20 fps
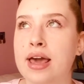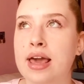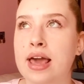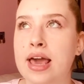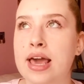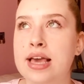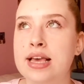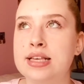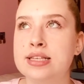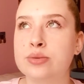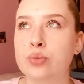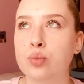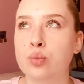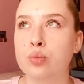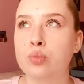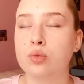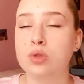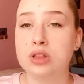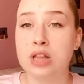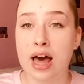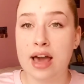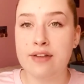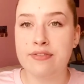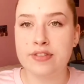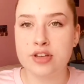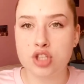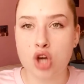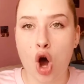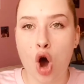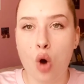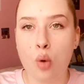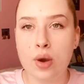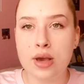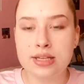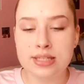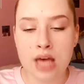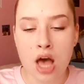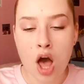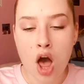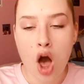His life is always
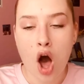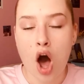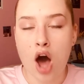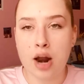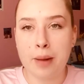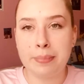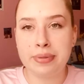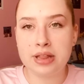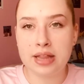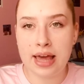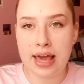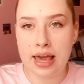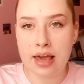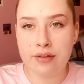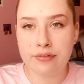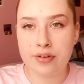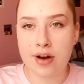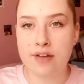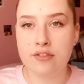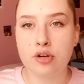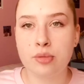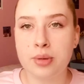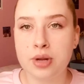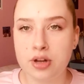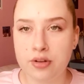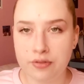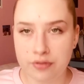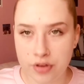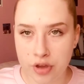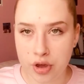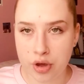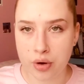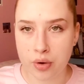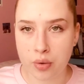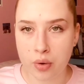on a plate for everyone to view.